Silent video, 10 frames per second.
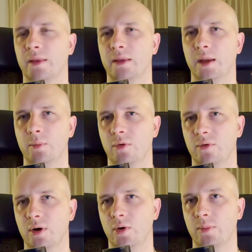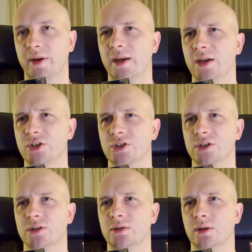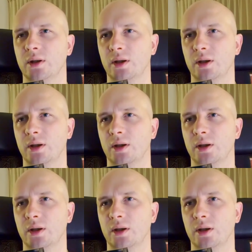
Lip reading: name of our application,